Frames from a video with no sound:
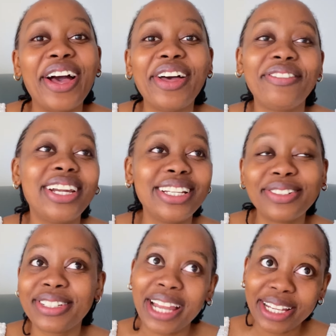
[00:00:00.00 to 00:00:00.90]
but it
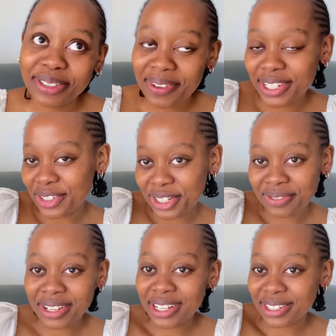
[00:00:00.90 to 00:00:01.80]
was like special
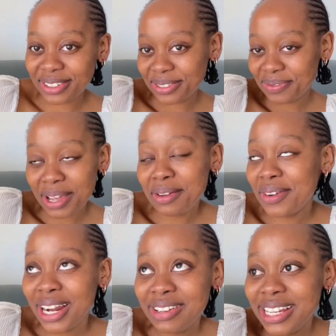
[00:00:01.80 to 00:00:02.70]
treatment because I'm a
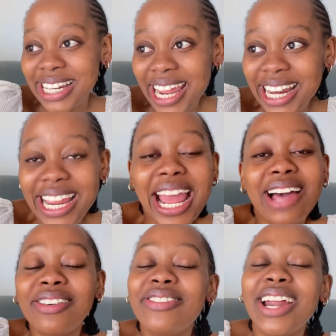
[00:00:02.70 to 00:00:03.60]

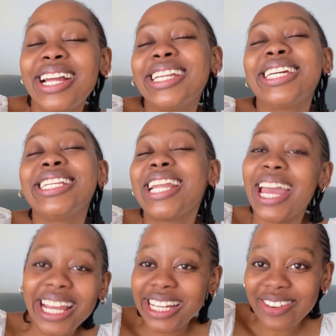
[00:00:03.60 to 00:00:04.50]
pregnant
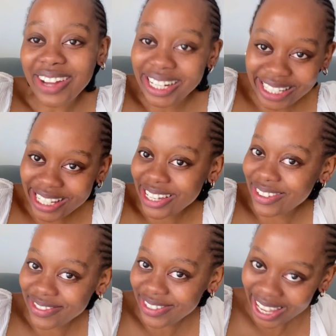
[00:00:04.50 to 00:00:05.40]
lady. What do you
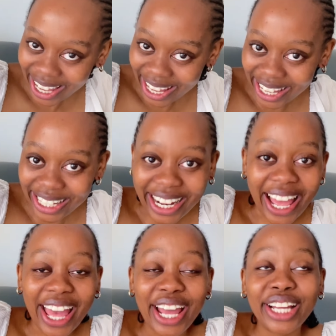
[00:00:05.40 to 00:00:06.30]
mean?
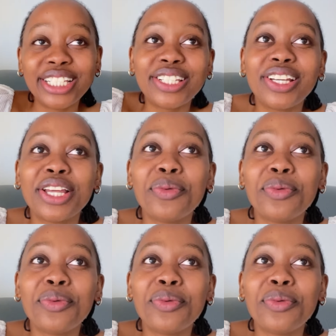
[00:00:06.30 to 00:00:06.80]
So they